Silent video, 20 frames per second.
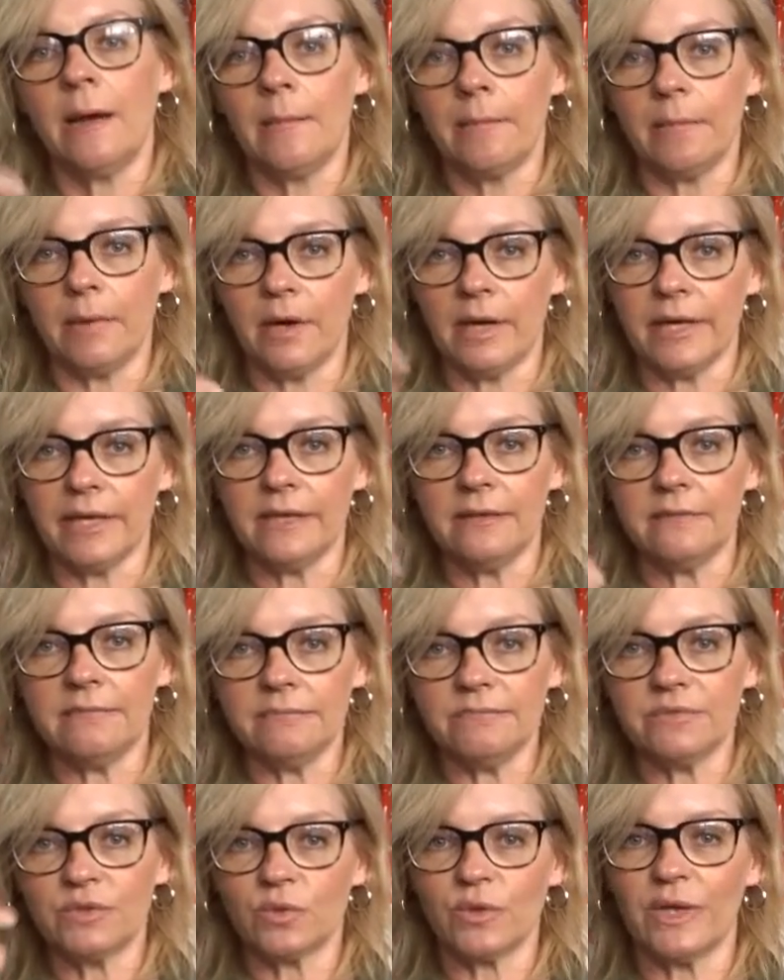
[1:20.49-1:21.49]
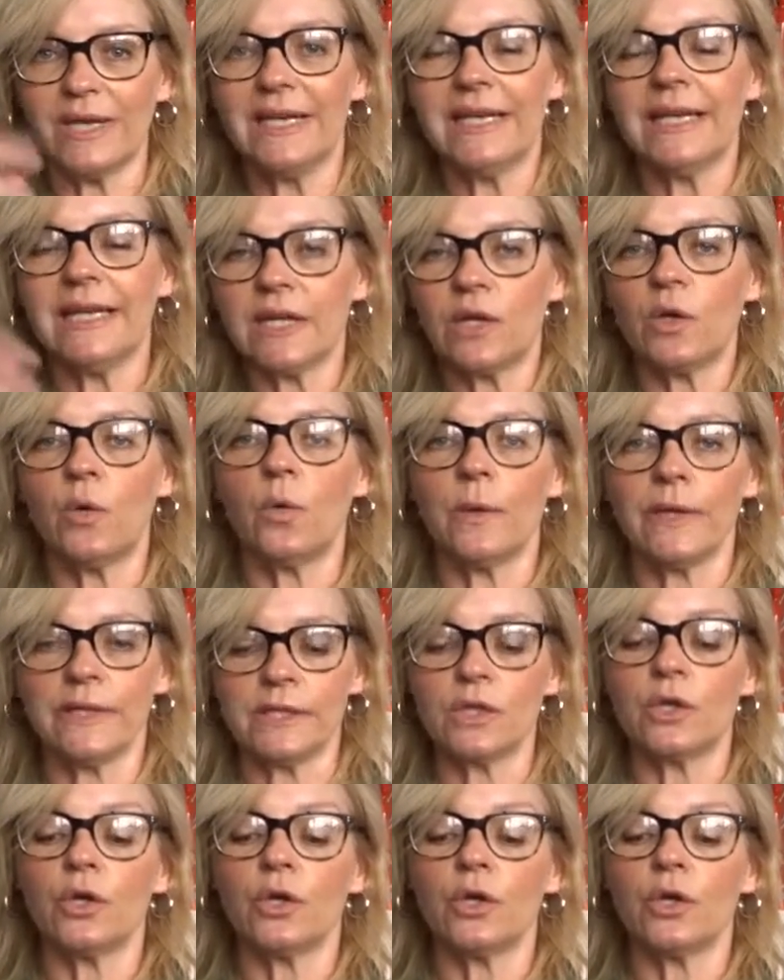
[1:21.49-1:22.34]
my sort of liquid